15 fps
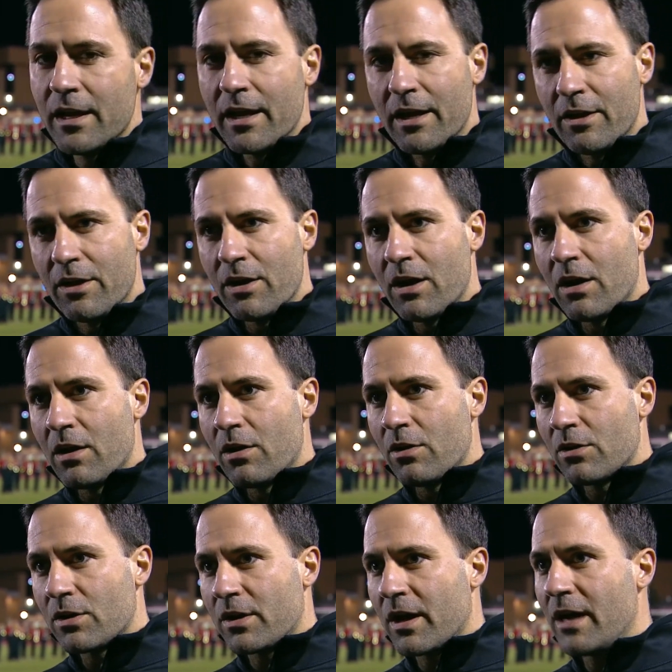And
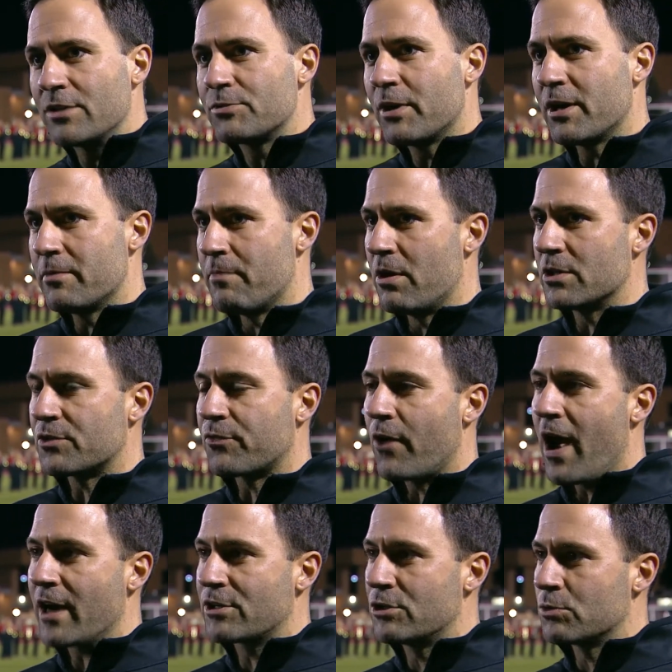contrary to most
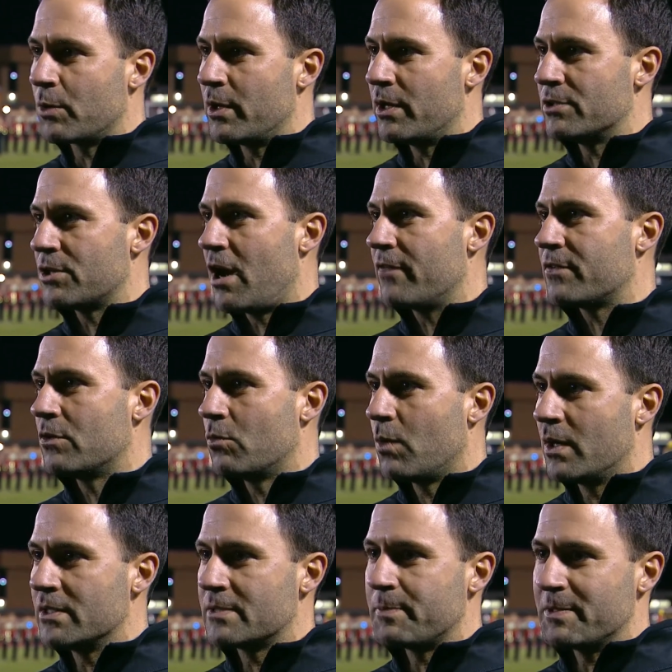fractures where there's often
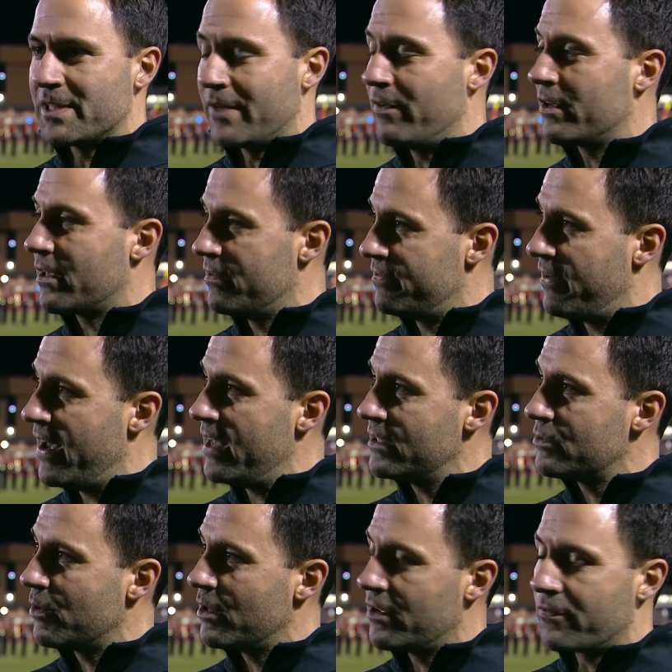one specific
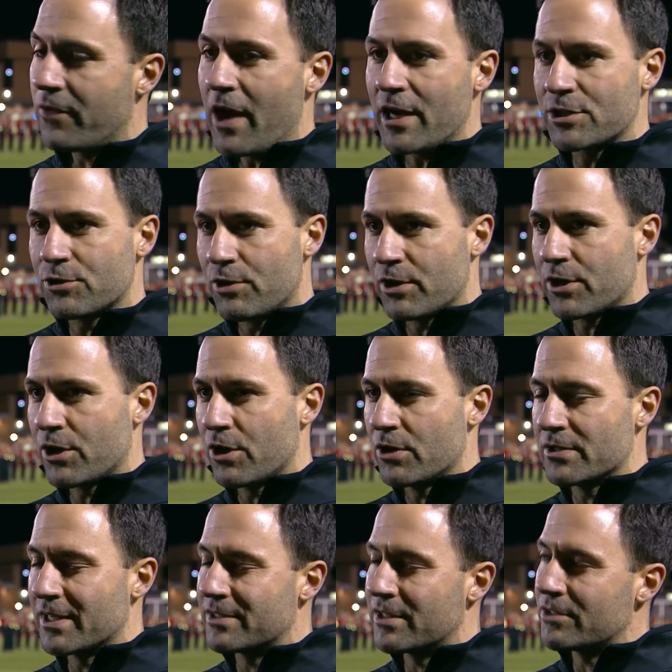event where the fracture
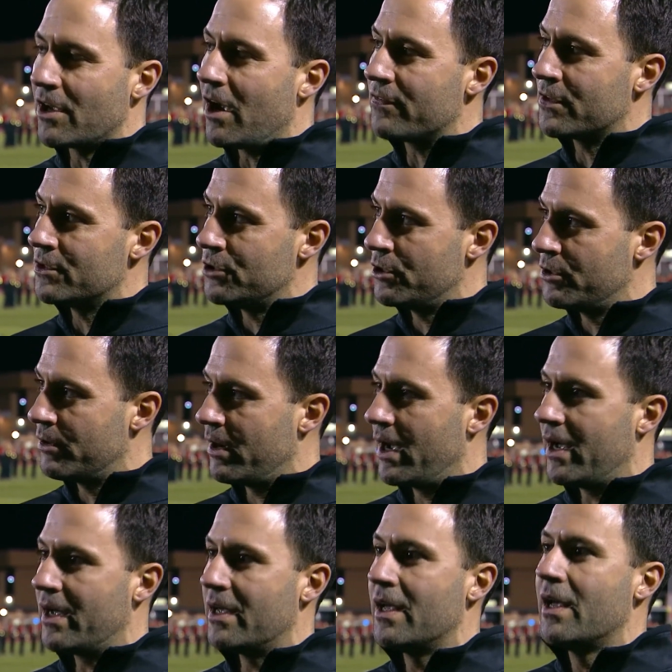occurs, this is often due to
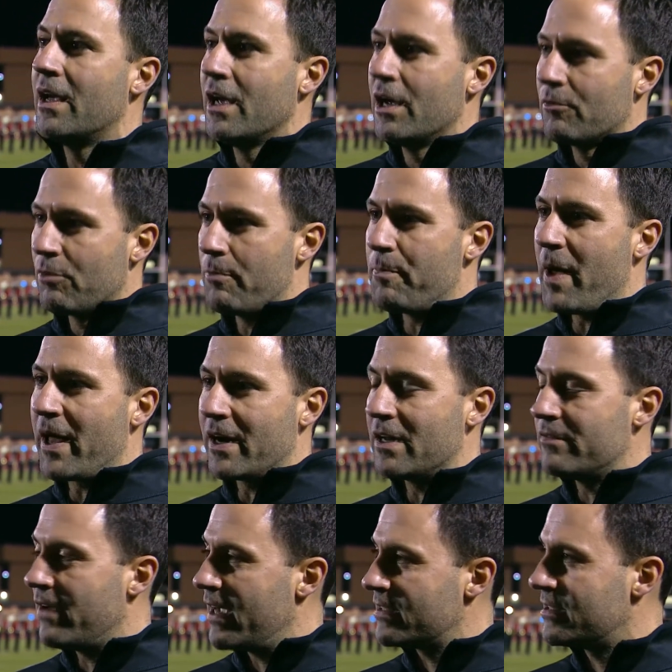a
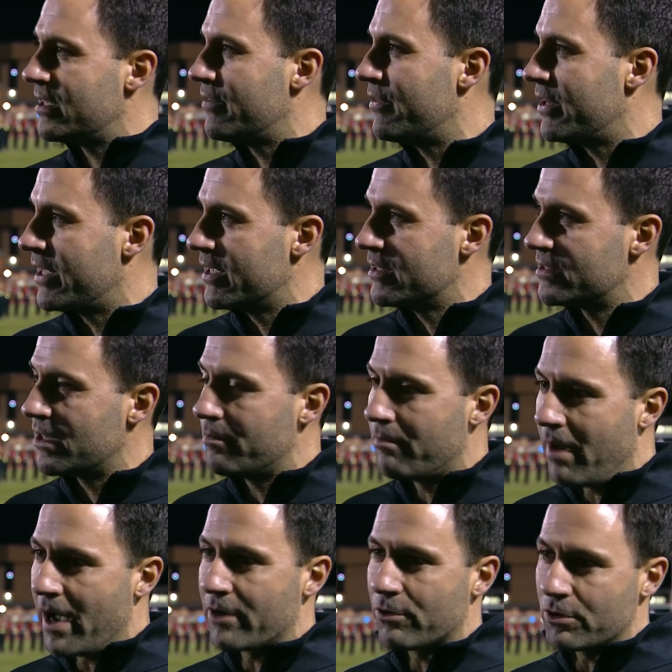repetitive activity and some
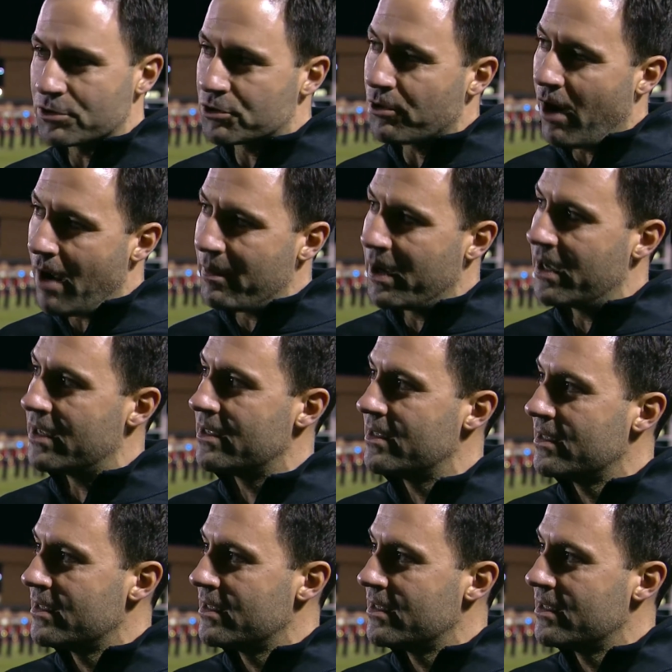micro trauma